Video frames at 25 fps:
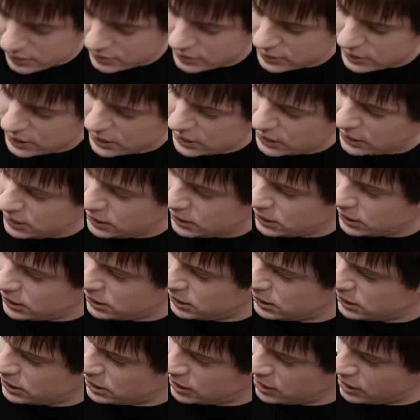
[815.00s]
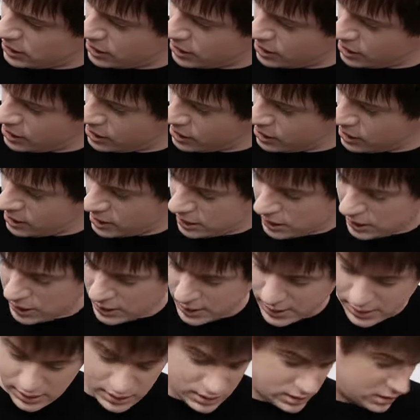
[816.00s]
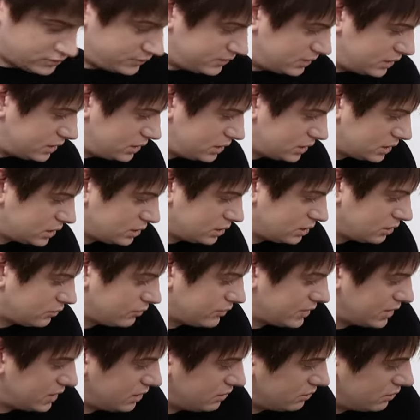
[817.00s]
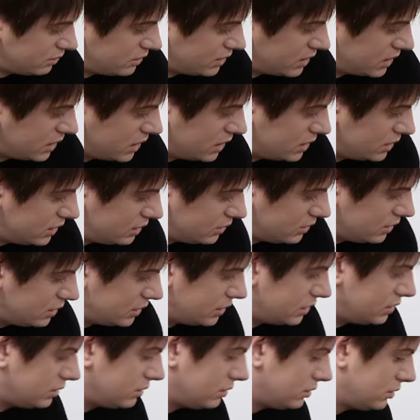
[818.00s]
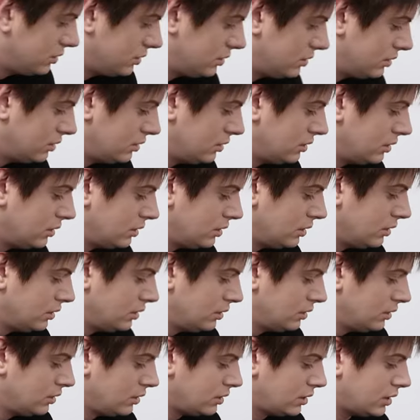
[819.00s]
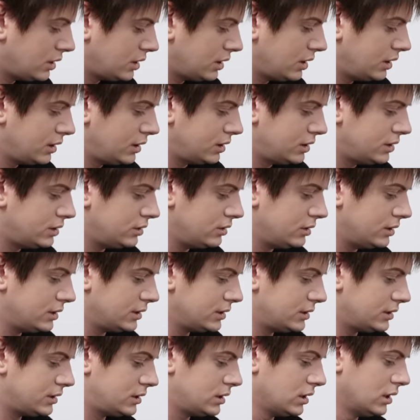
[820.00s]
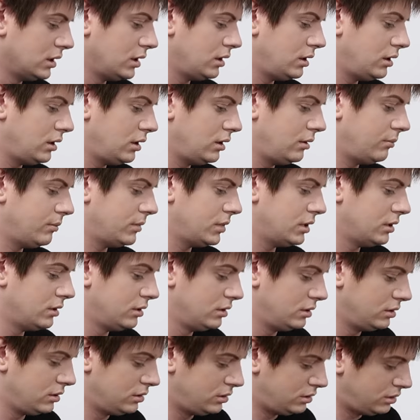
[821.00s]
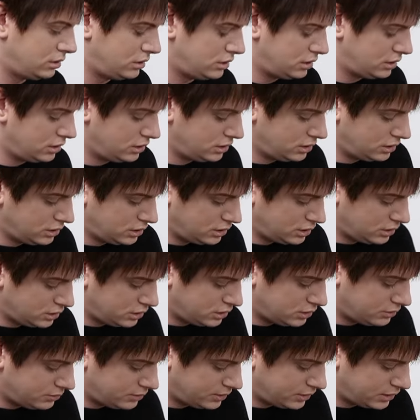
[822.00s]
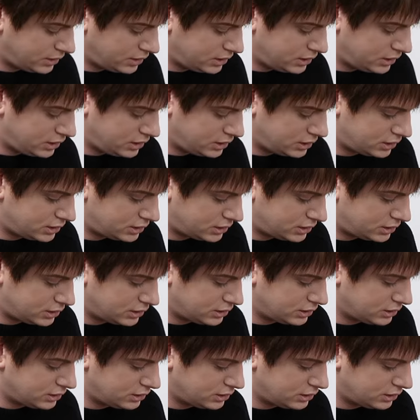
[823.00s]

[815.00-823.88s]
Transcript: on here? Yeah, I have it just going around there, so I can kind of do the same with this.